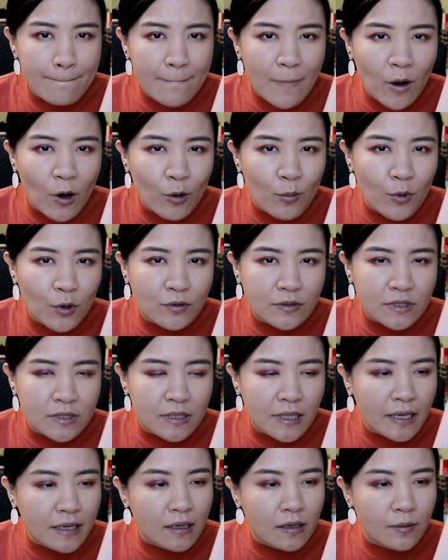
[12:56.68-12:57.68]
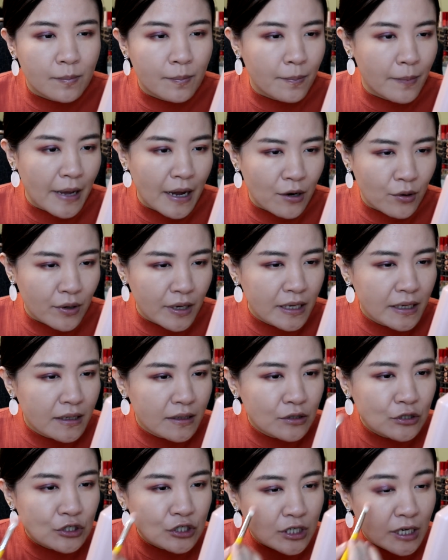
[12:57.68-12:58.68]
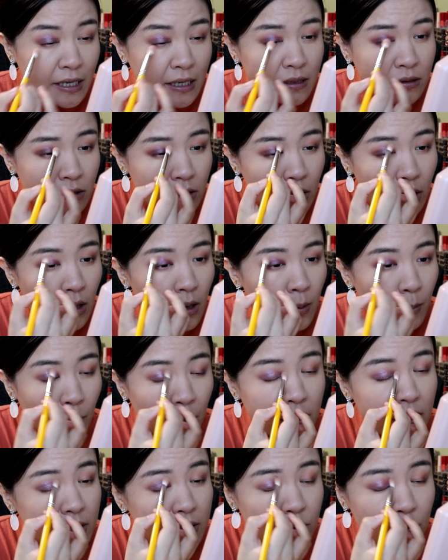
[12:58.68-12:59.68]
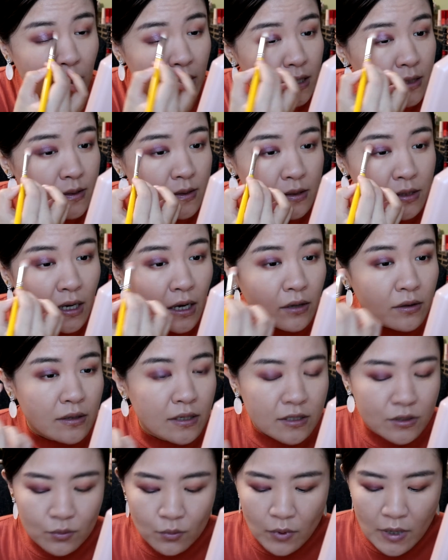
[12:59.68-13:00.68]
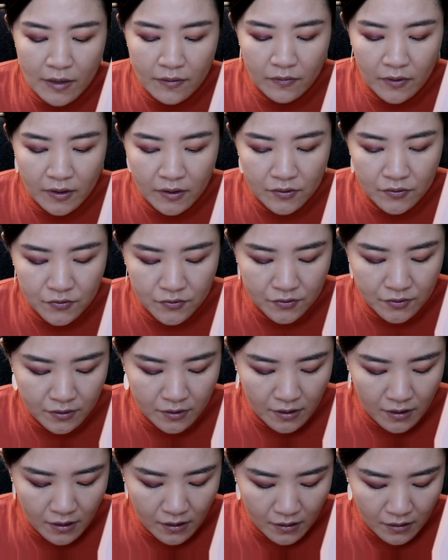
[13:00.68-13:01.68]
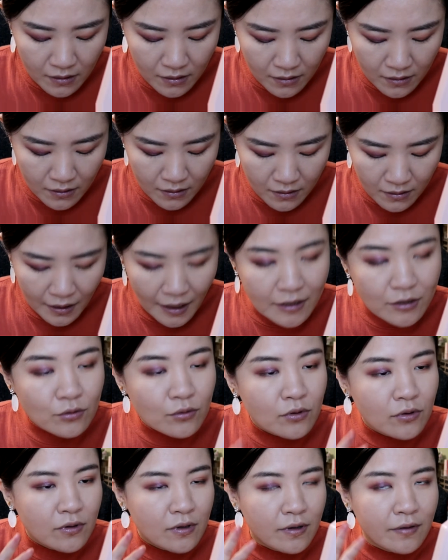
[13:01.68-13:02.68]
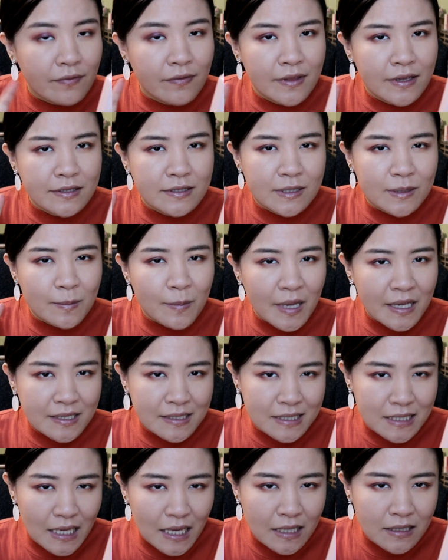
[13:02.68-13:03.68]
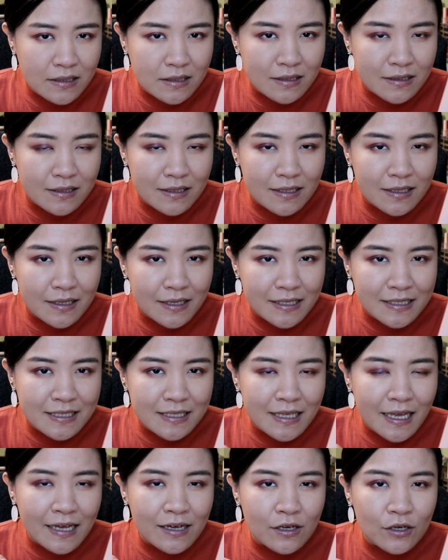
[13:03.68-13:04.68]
almost like a berry shade. But this one is not. This one is, I don't know if this makes sense. It's like